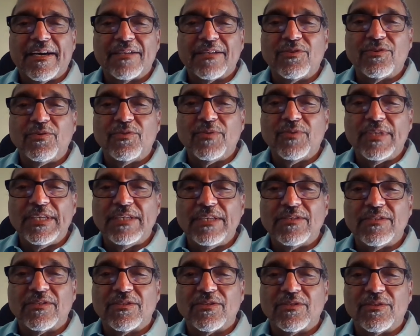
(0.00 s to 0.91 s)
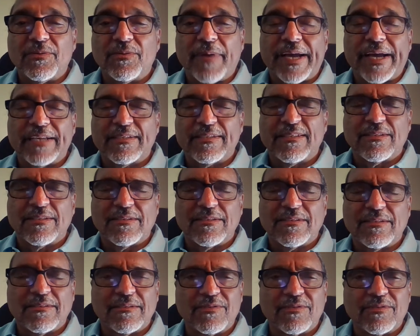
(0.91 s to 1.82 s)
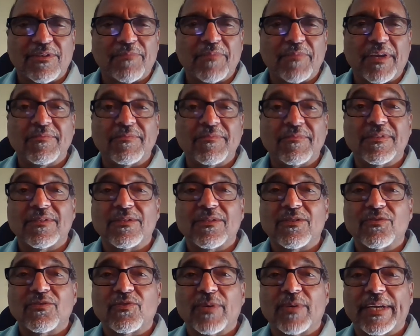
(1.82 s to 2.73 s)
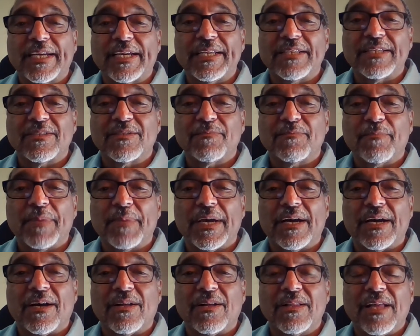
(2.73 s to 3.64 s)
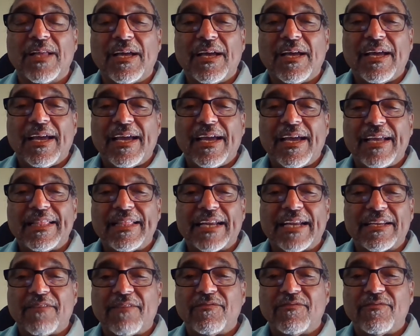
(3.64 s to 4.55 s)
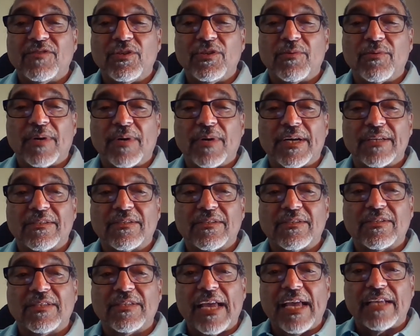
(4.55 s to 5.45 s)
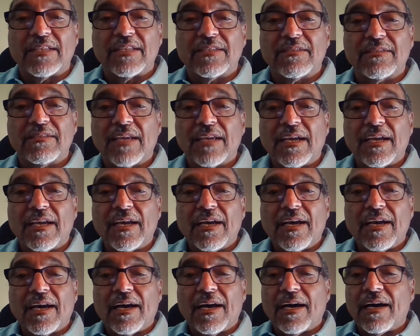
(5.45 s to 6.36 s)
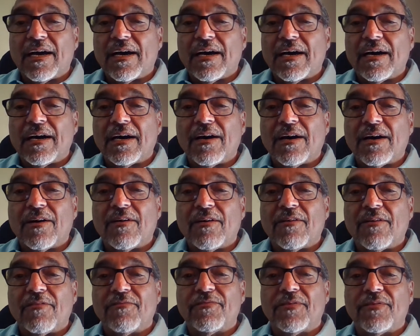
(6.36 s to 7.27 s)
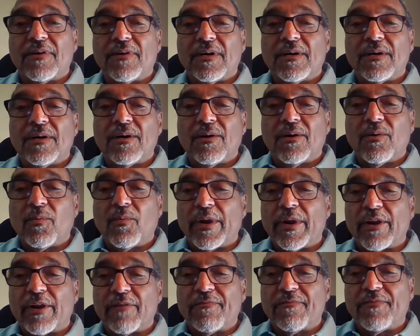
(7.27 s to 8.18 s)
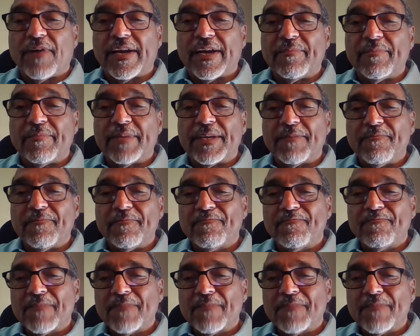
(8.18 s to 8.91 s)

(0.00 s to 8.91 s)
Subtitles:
2 T's and 2 S's, so sometimes it's a little tricky to spell. And that gives you a sense of where to find me.